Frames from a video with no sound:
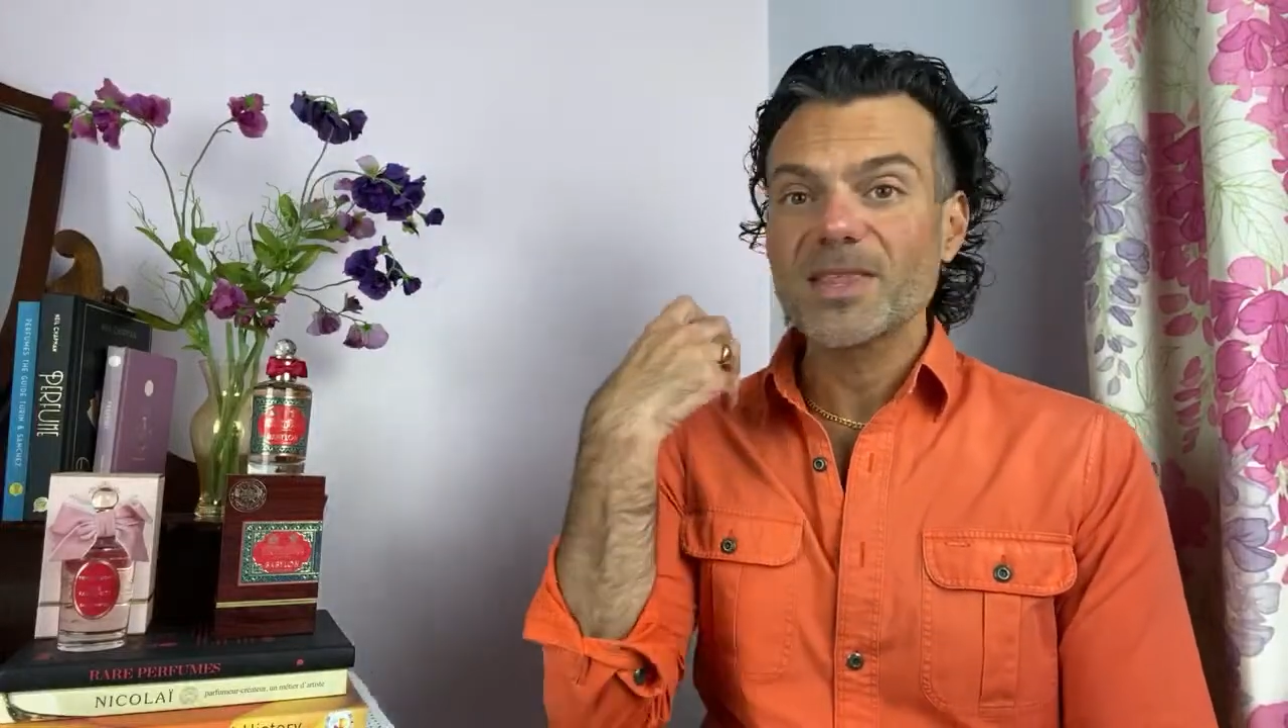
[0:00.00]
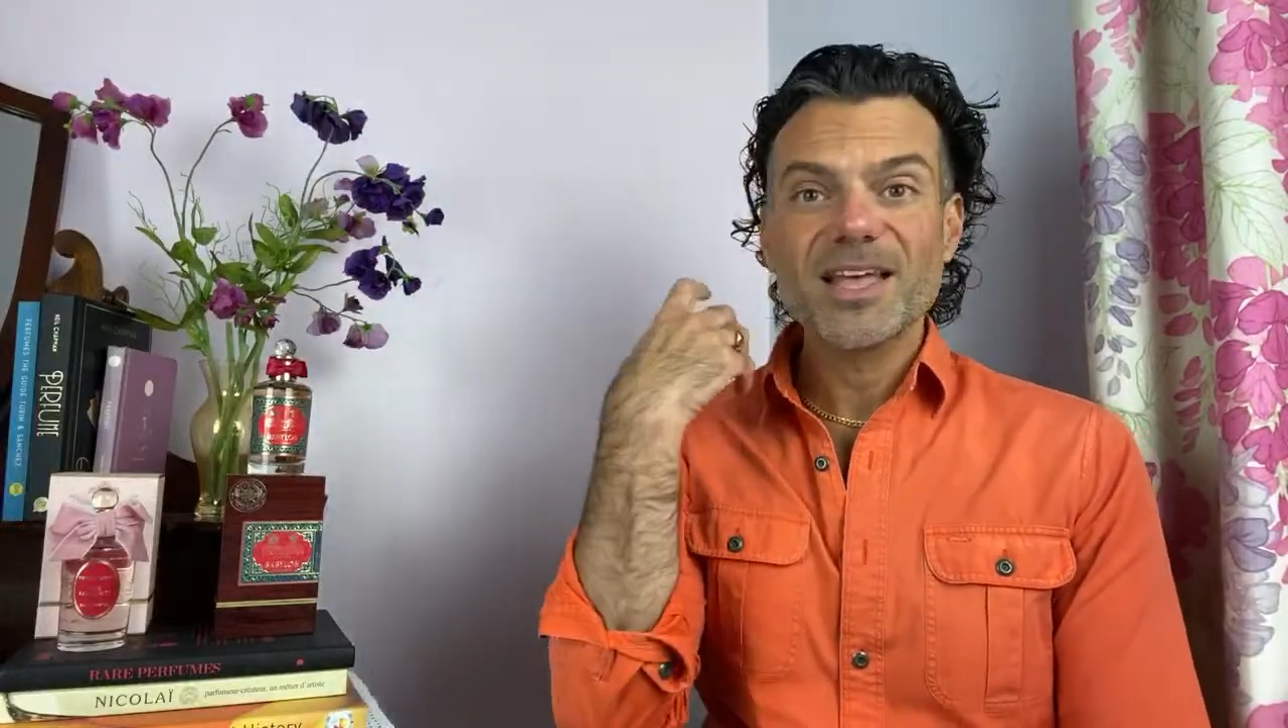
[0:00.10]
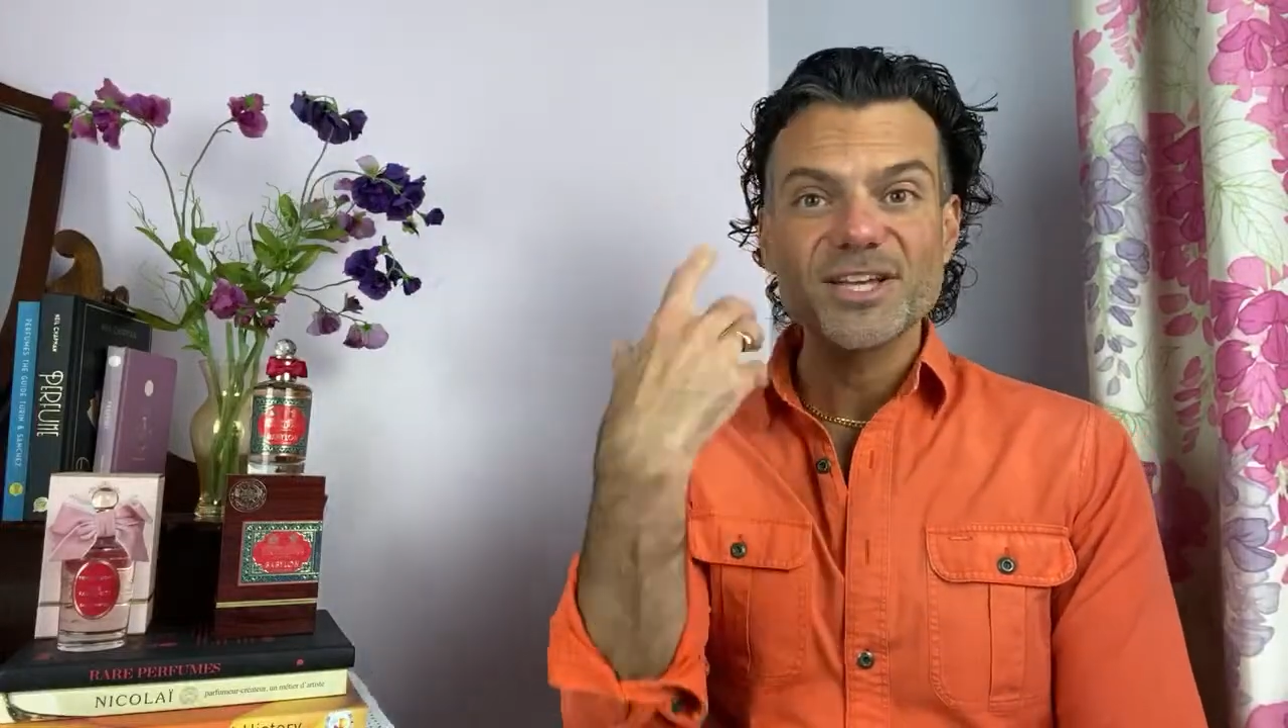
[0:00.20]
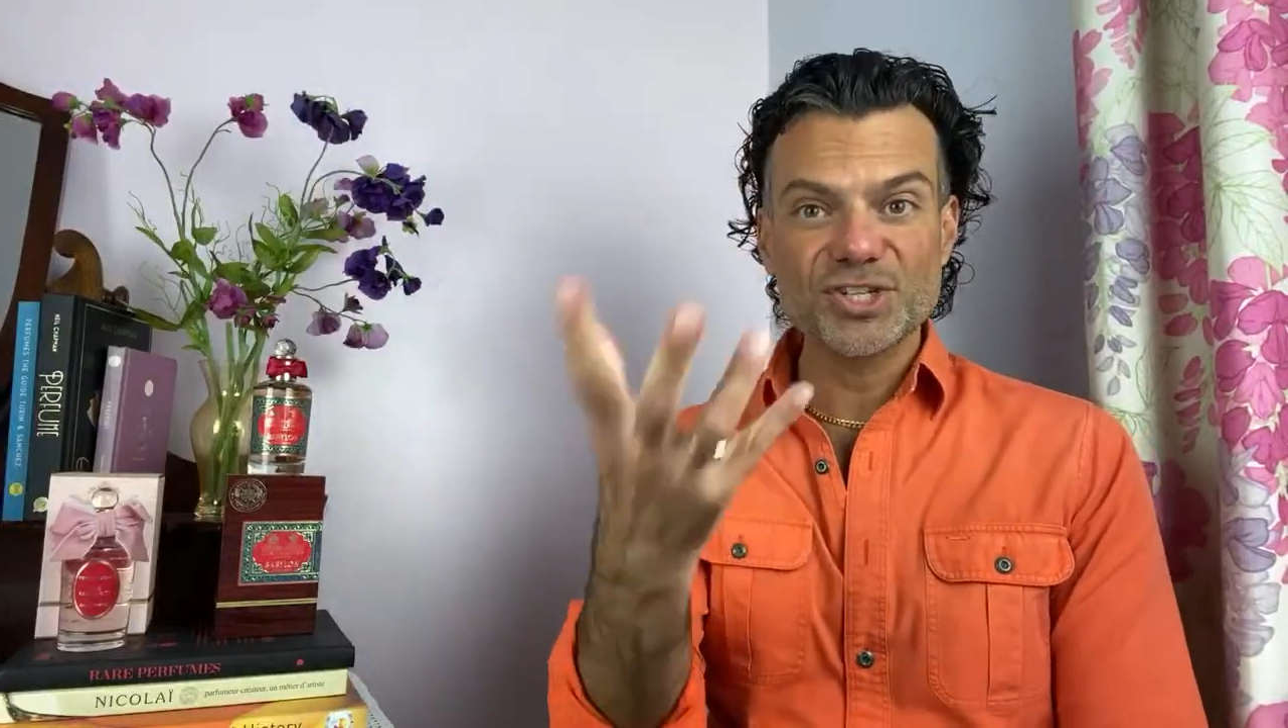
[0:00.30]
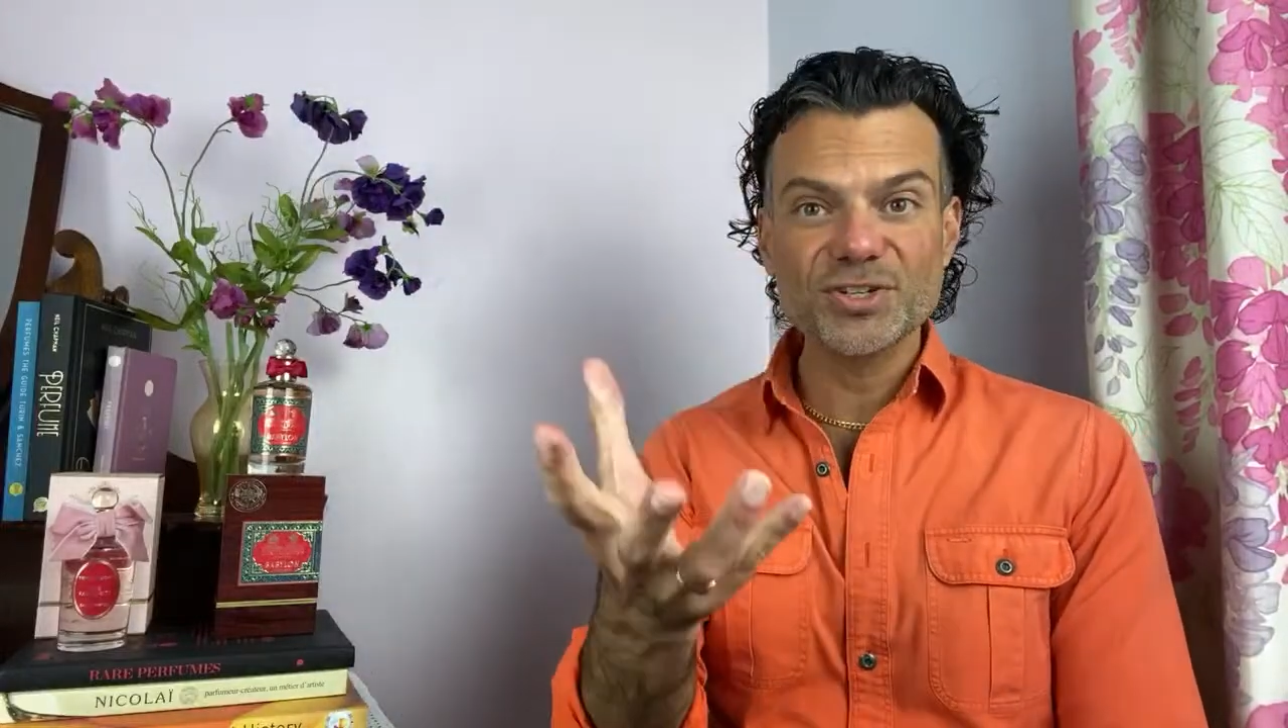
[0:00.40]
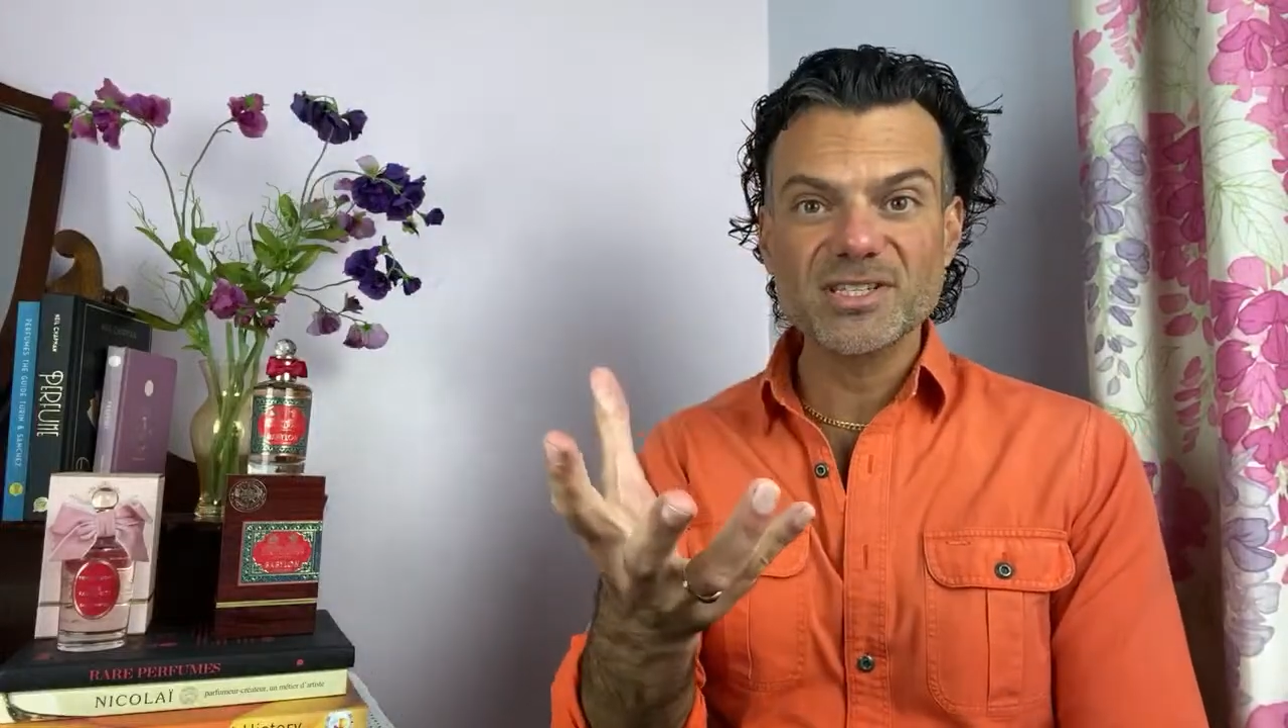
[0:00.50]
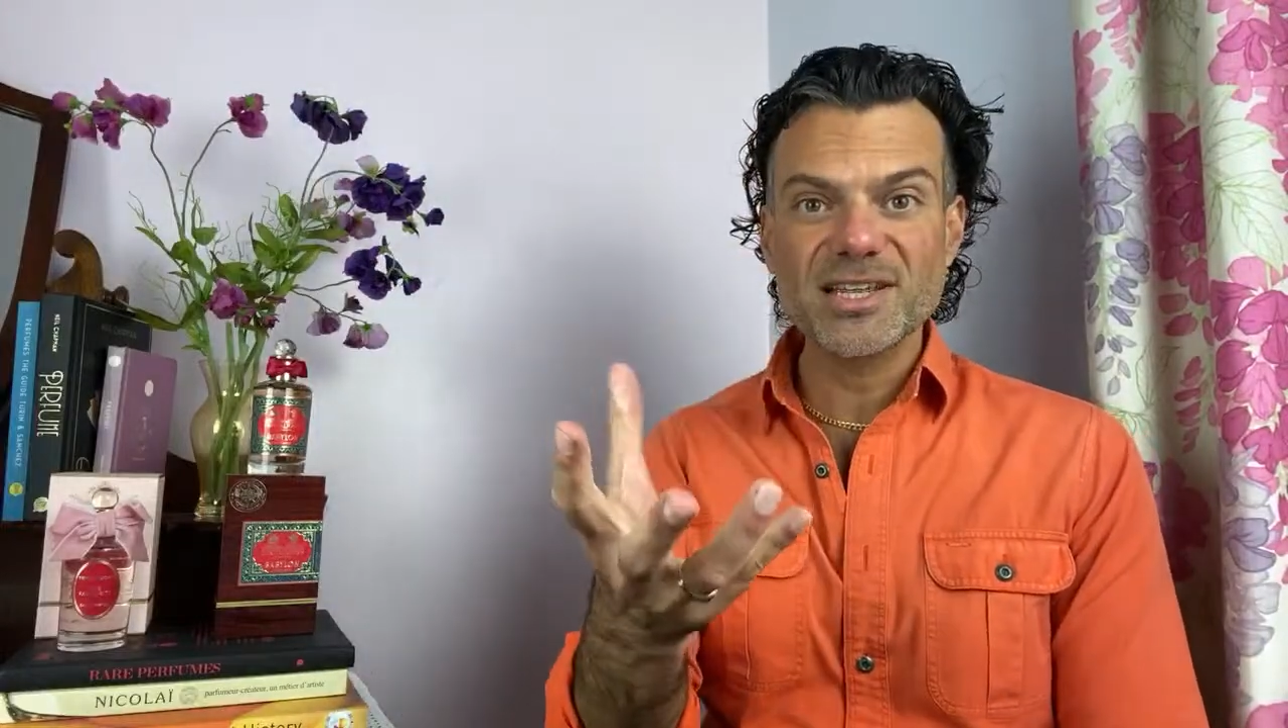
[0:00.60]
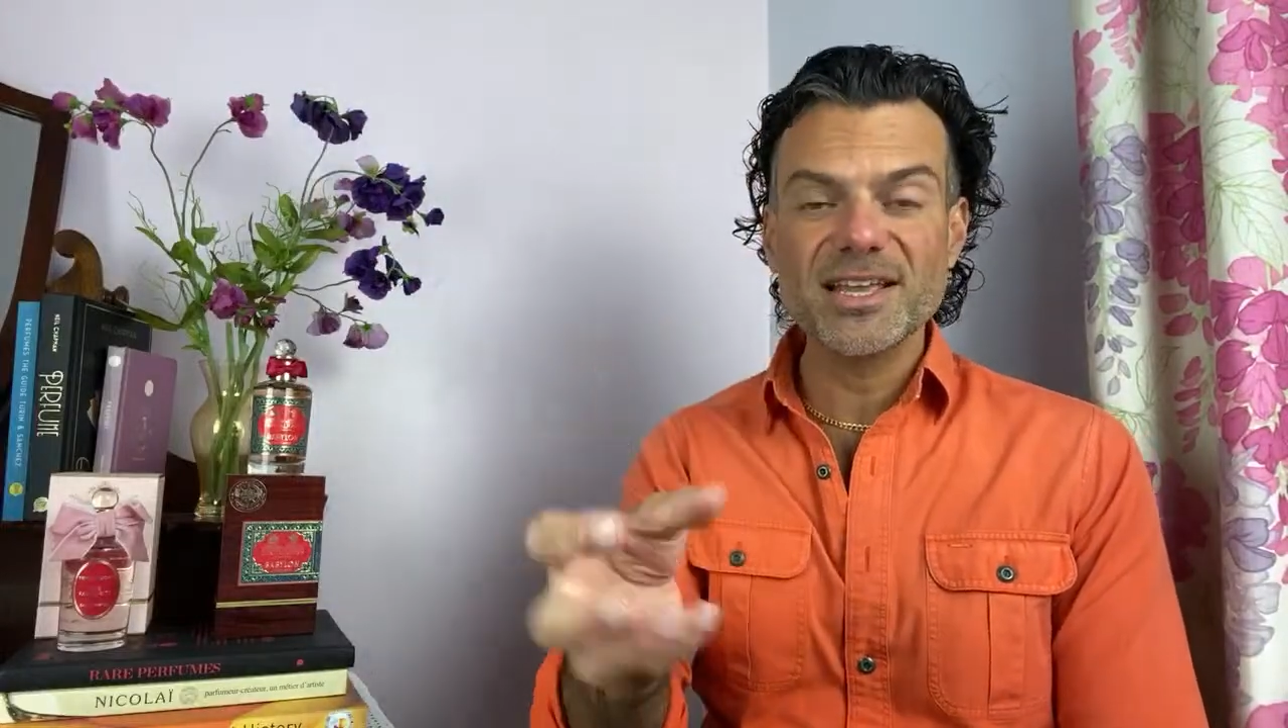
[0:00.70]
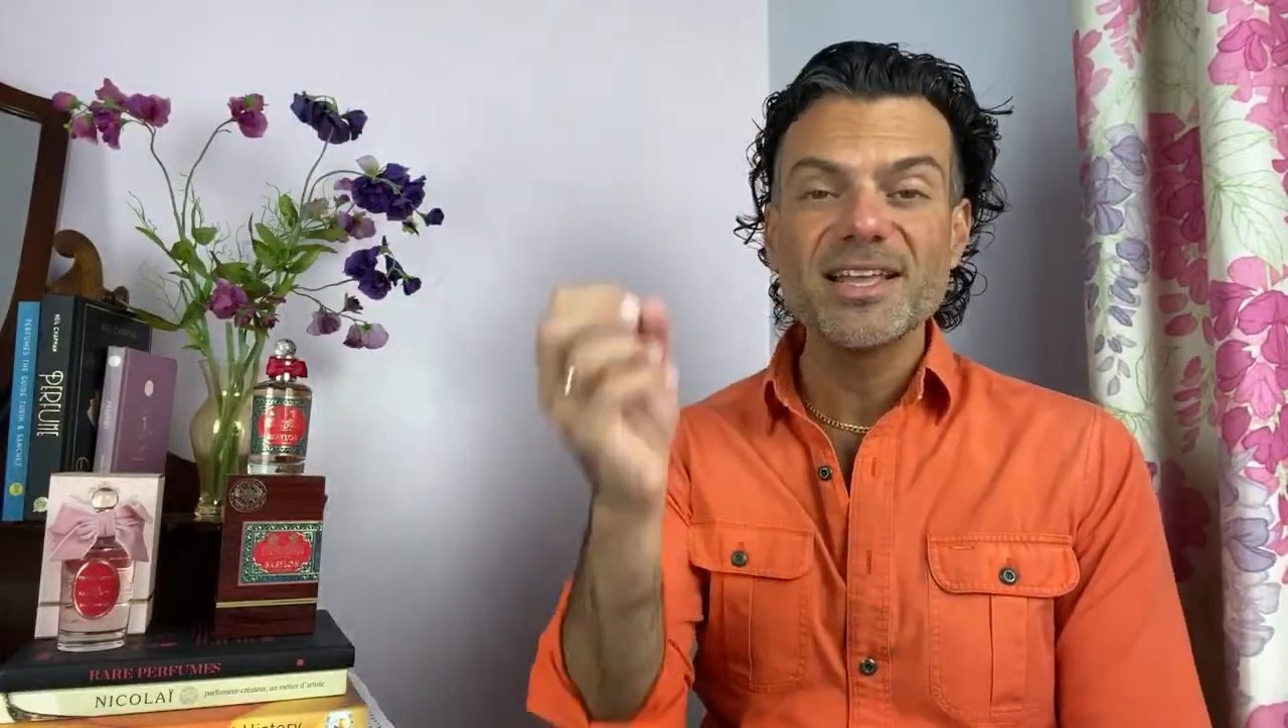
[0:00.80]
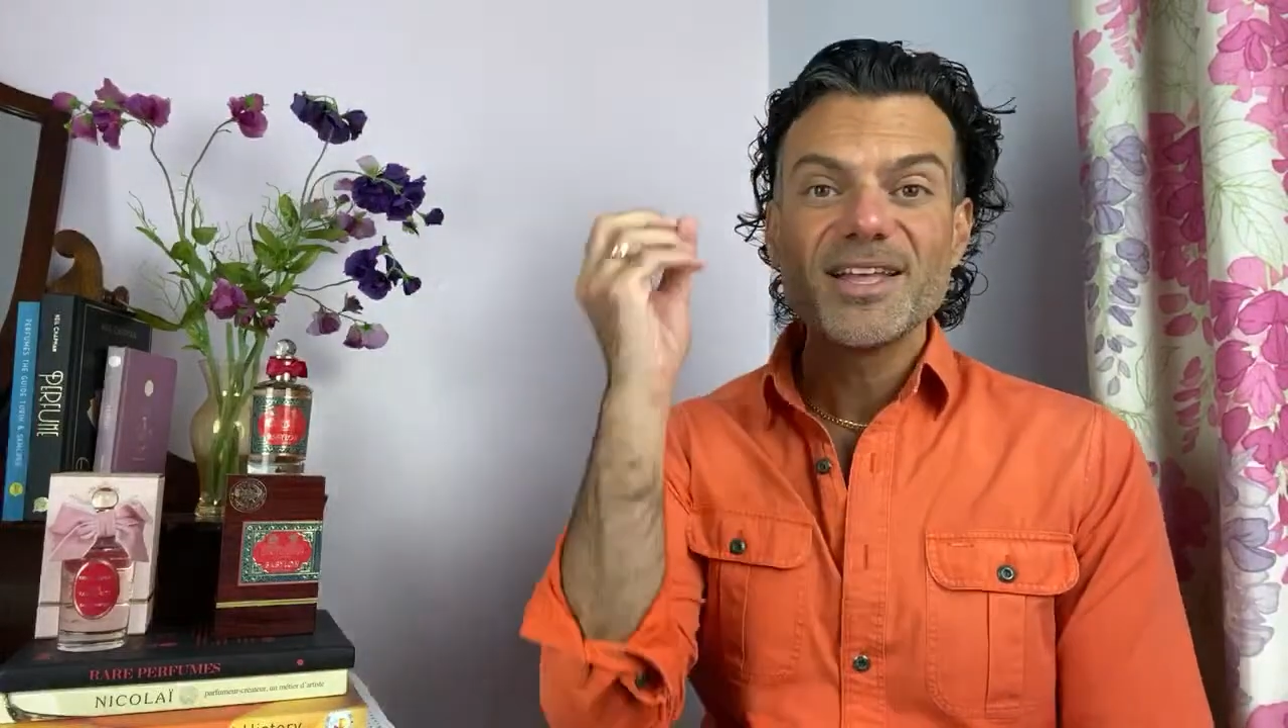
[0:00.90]
I should
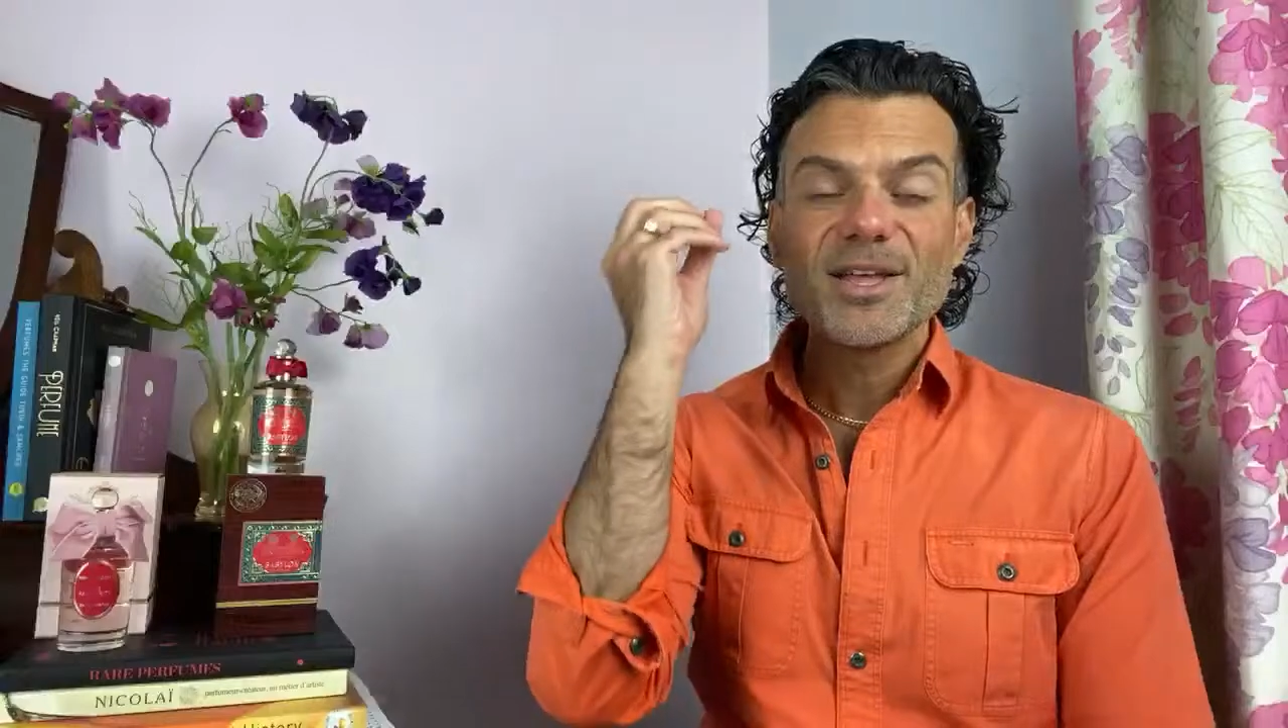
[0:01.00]
say,